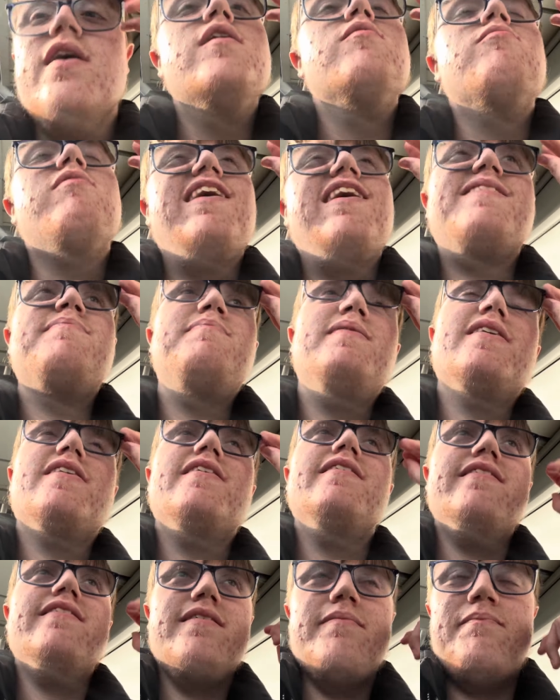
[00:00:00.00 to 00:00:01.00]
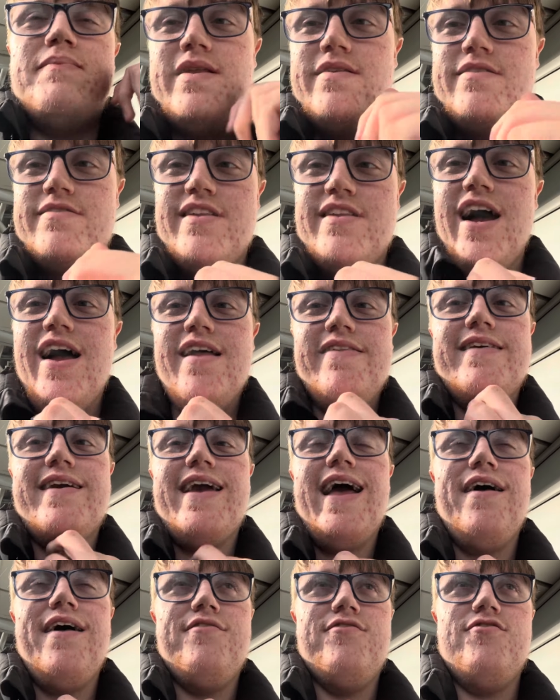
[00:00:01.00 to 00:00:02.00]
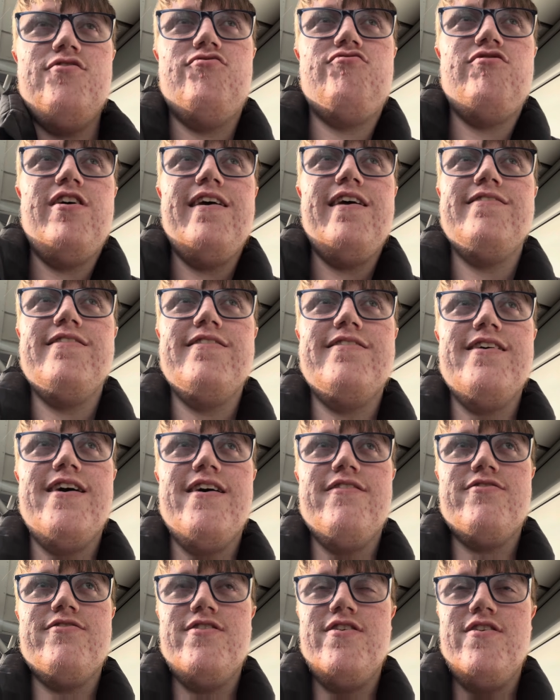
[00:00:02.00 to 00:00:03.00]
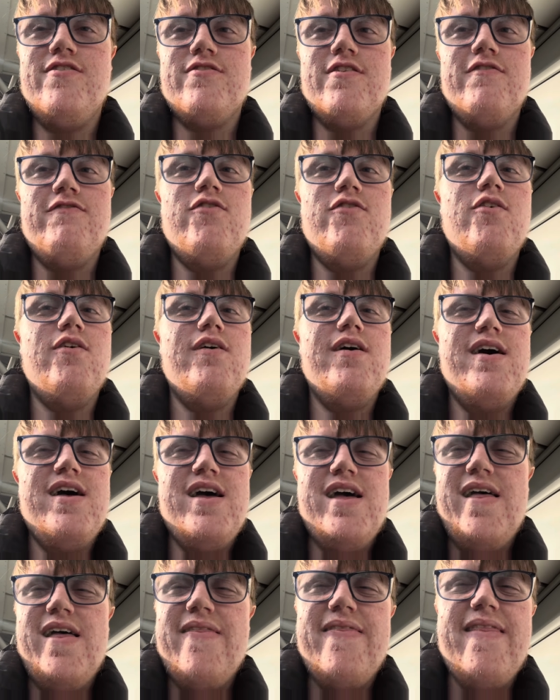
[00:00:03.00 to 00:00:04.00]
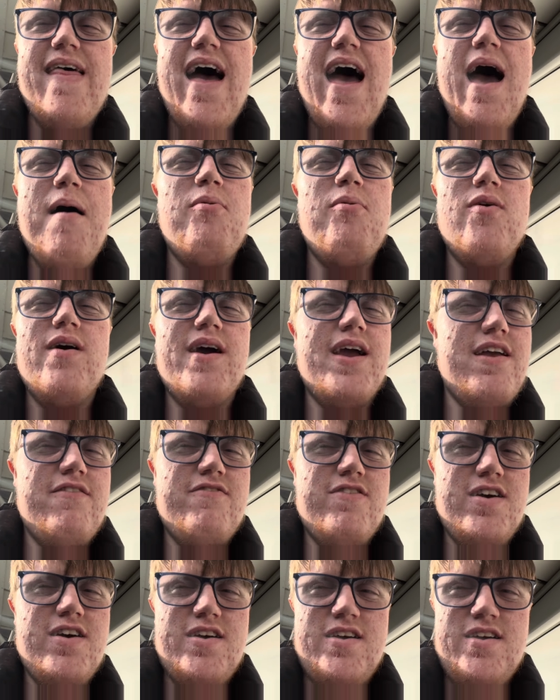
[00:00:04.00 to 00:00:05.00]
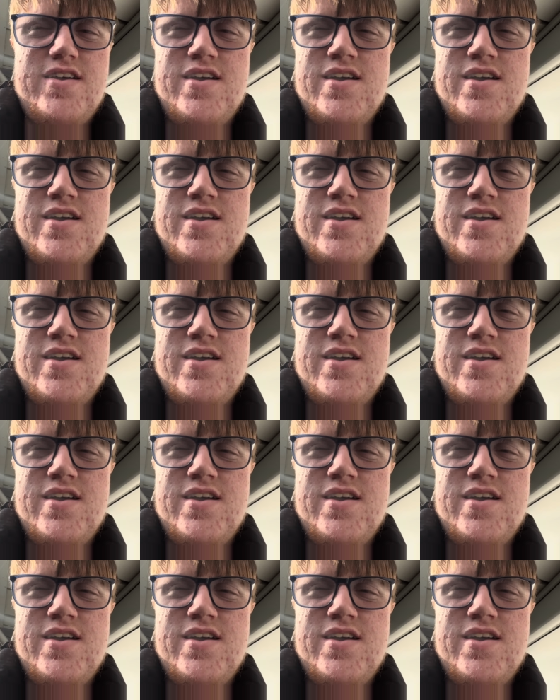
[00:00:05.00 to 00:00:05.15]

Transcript: West Midlands have been starting to cancel trains this afternoon, so I thought, nah, we'll leave it.